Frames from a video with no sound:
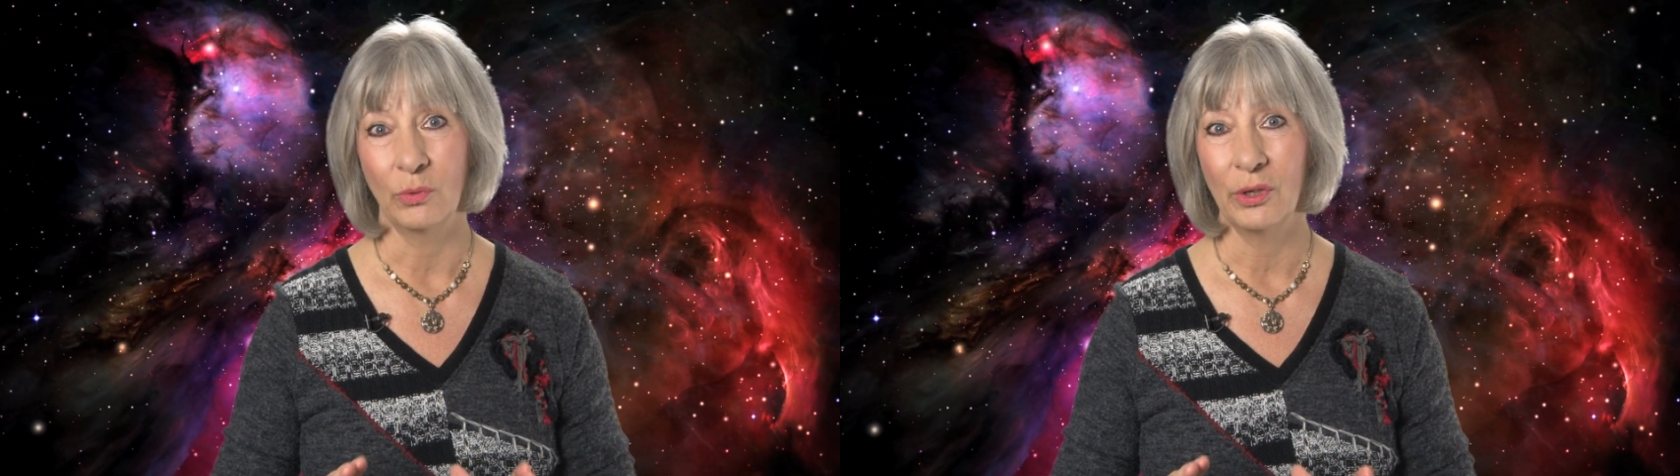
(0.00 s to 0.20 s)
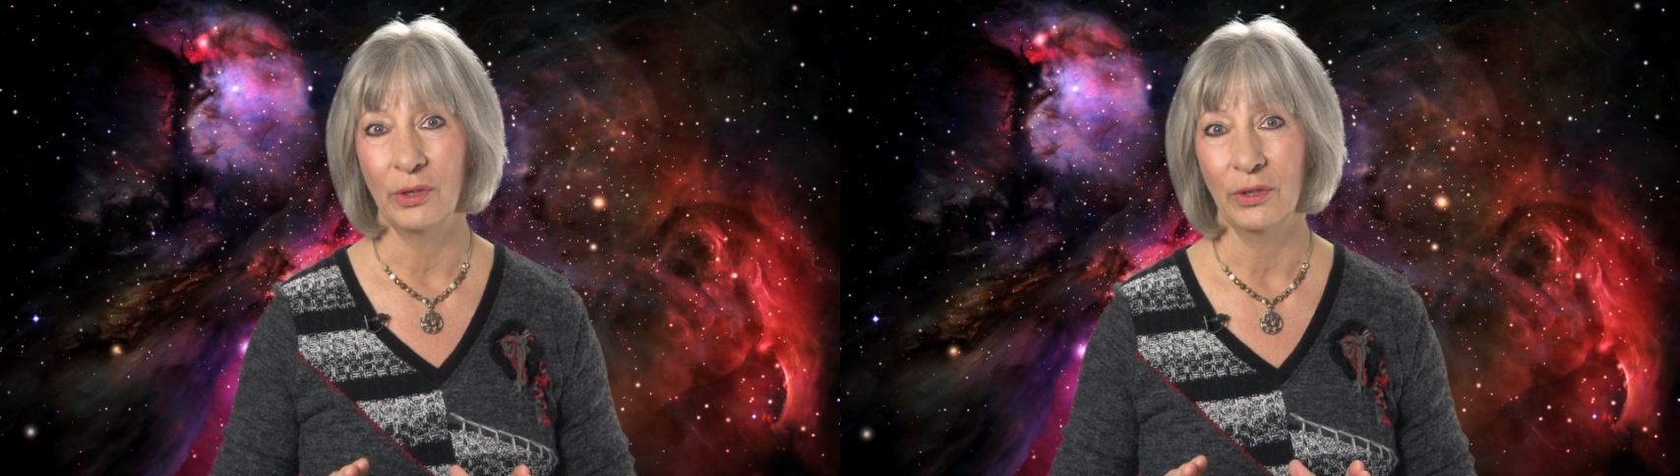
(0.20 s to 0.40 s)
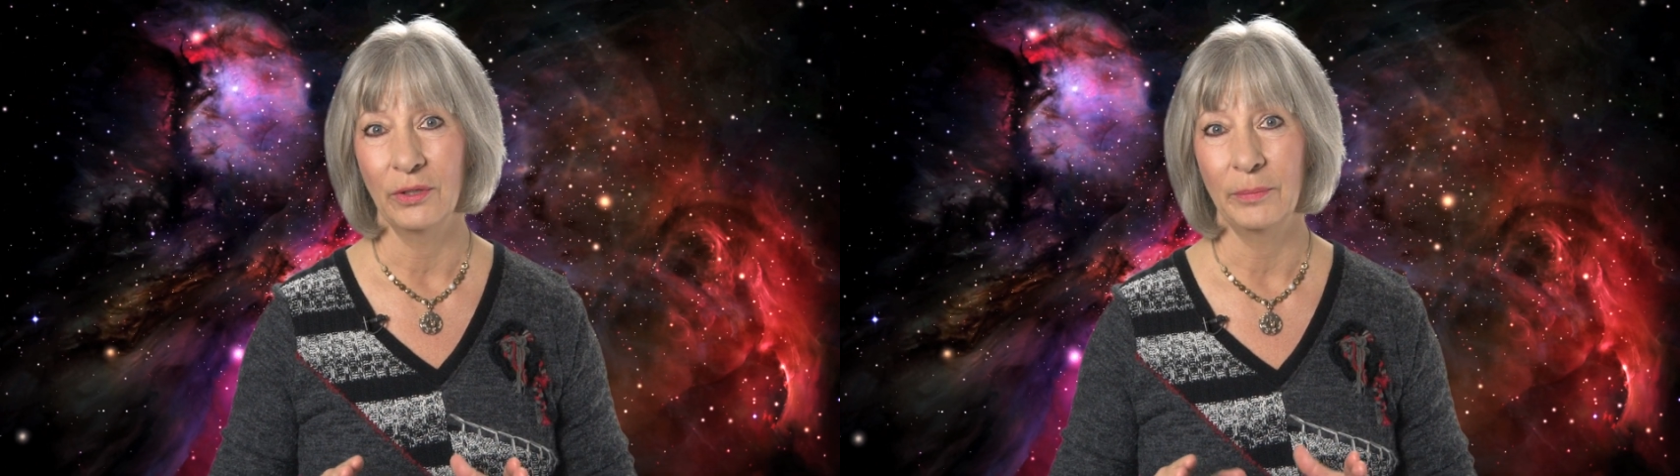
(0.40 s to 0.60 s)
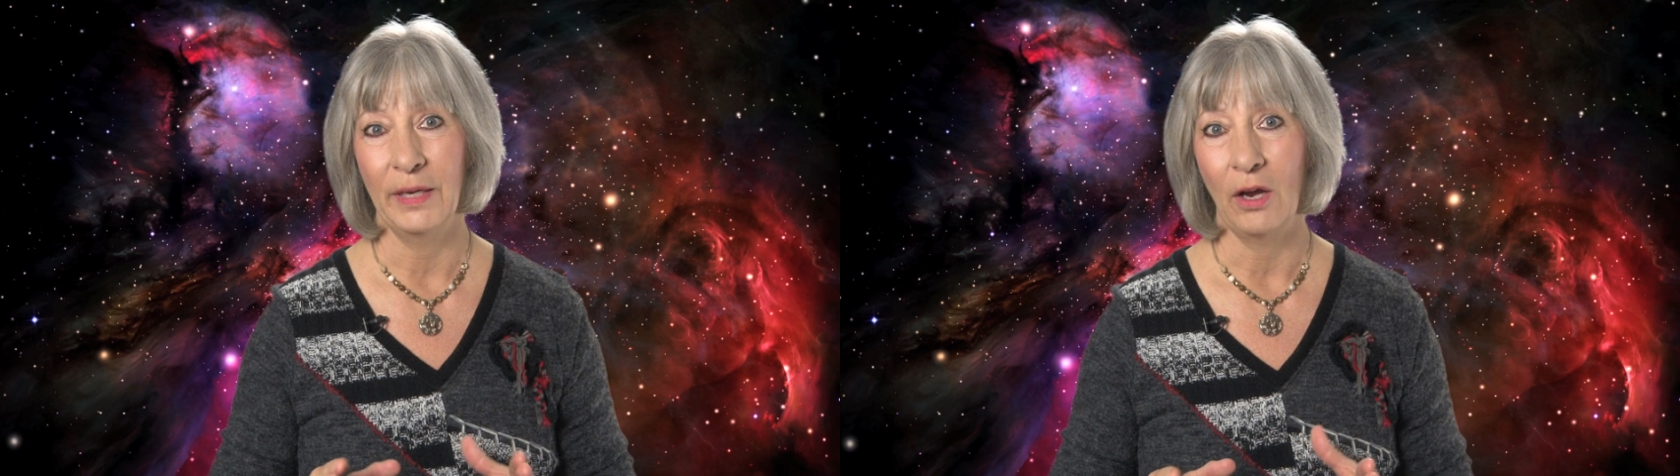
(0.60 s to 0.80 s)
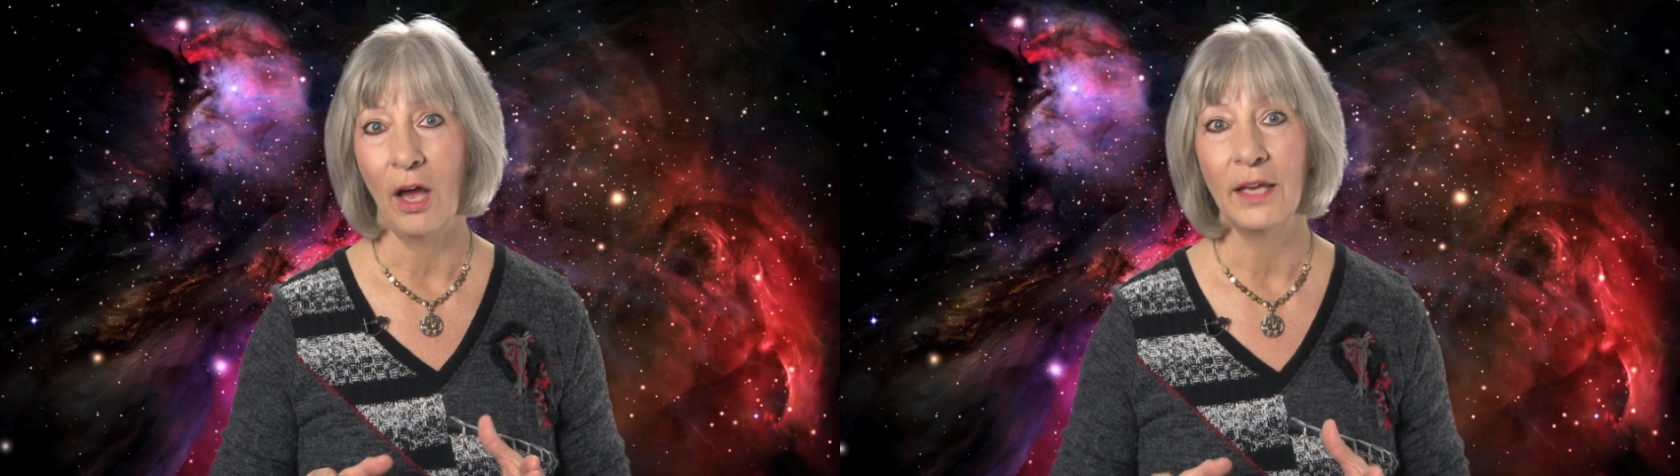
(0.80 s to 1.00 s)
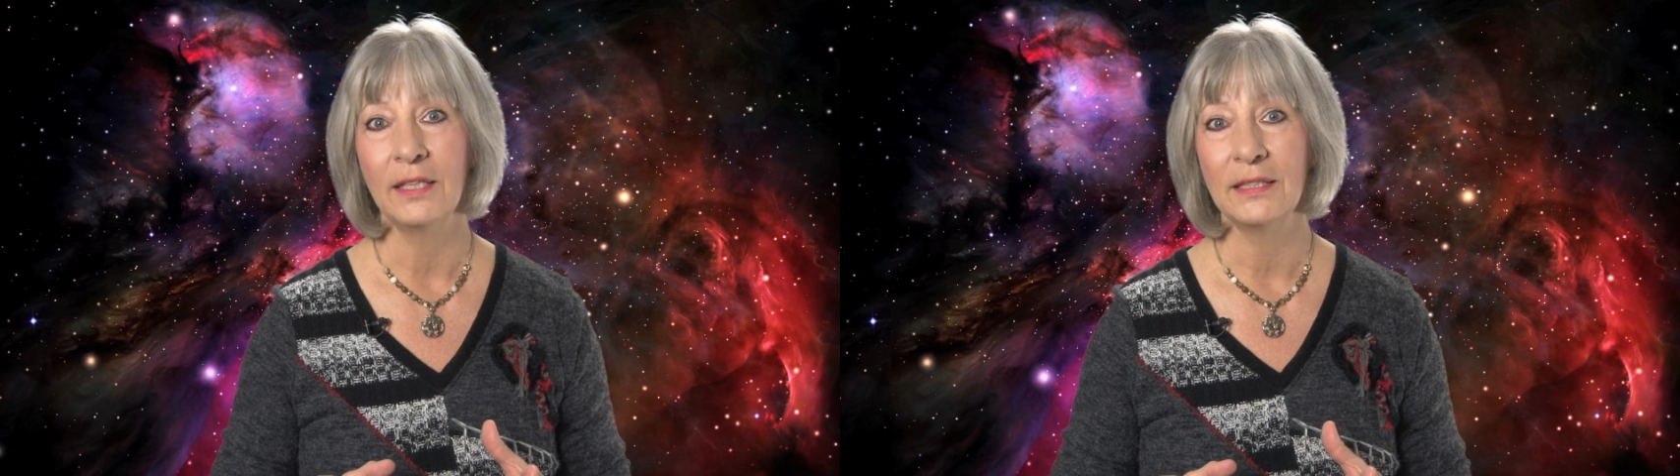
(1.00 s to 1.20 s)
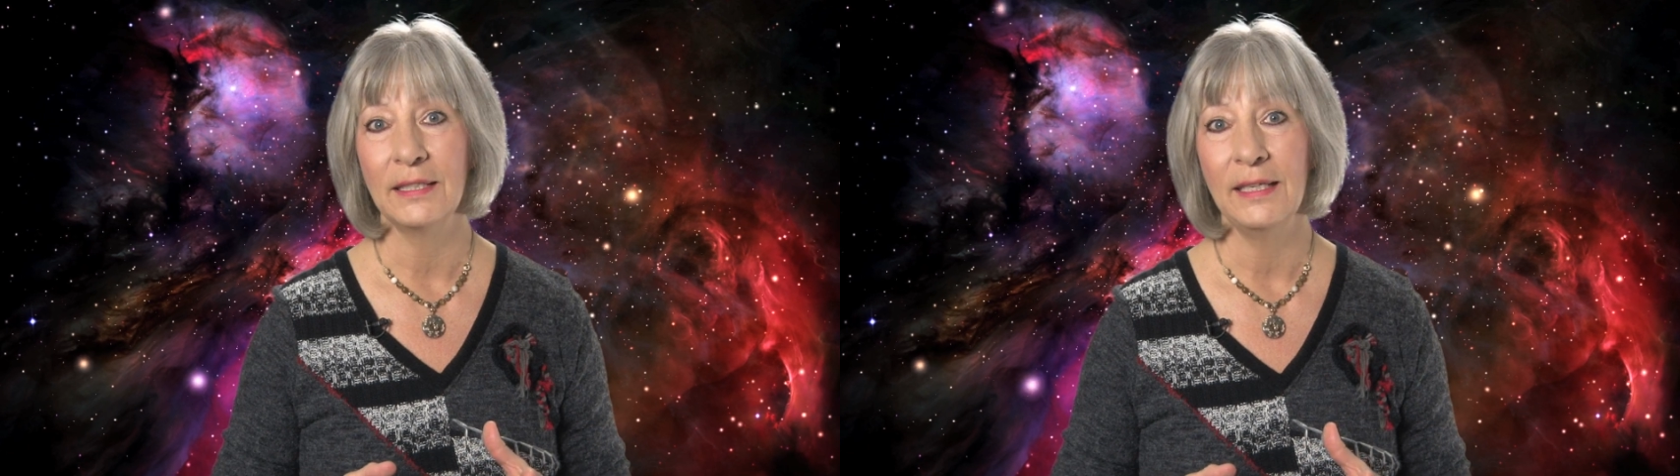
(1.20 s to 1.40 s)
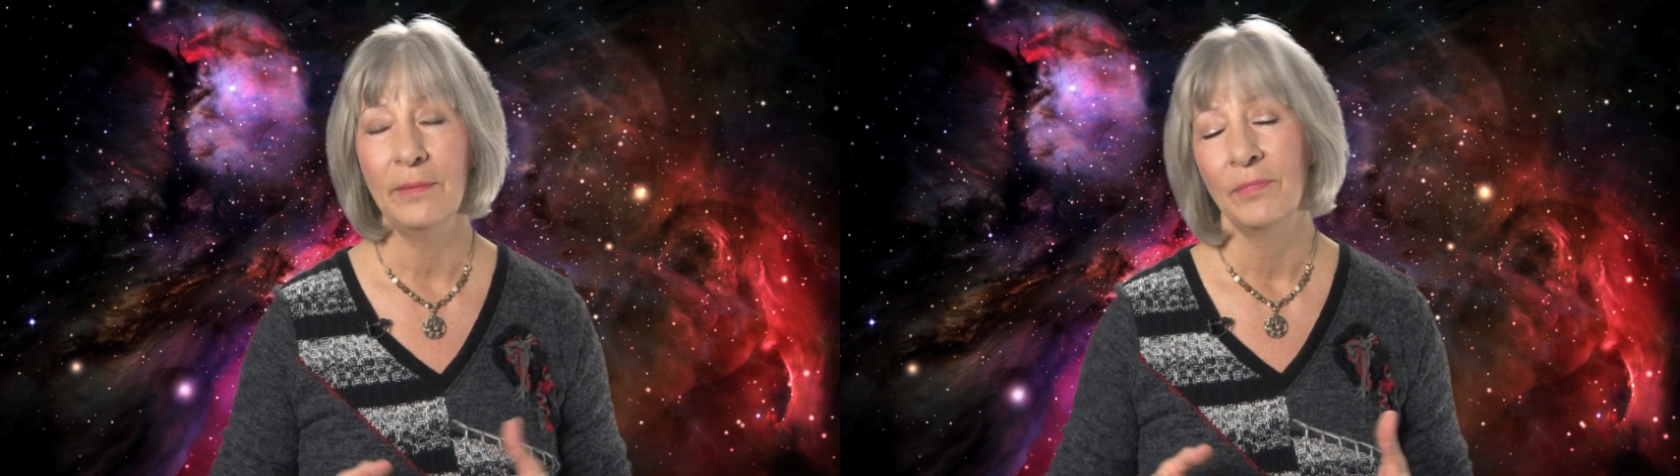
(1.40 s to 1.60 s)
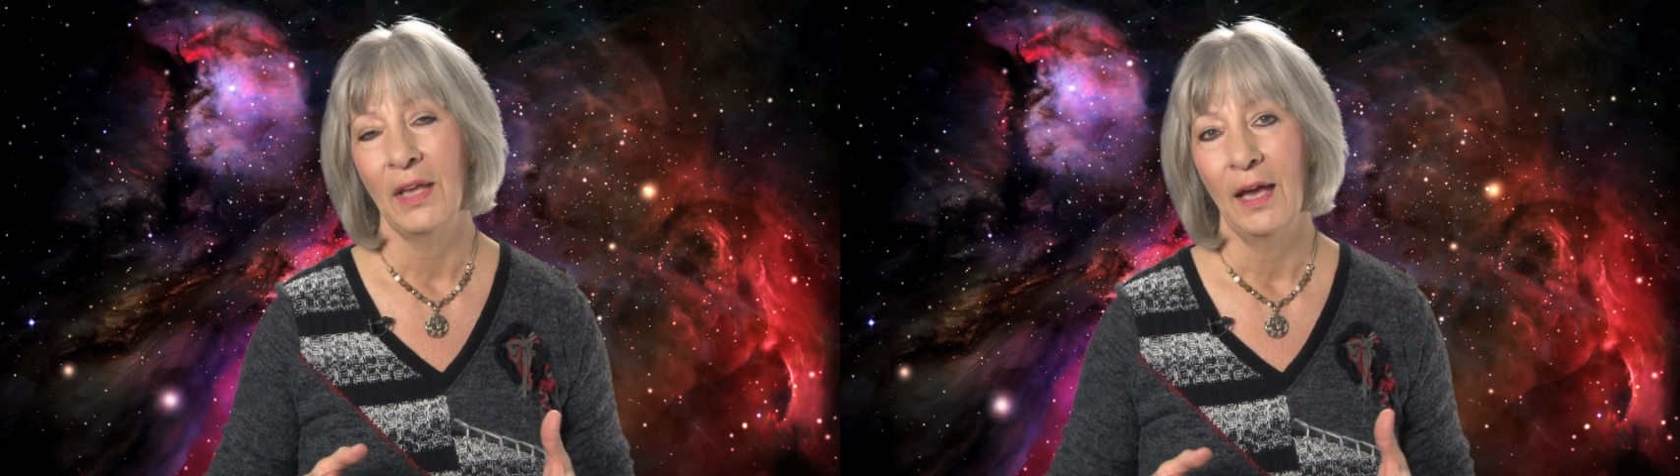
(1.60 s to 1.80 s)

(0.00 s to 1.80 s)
world, but honestly,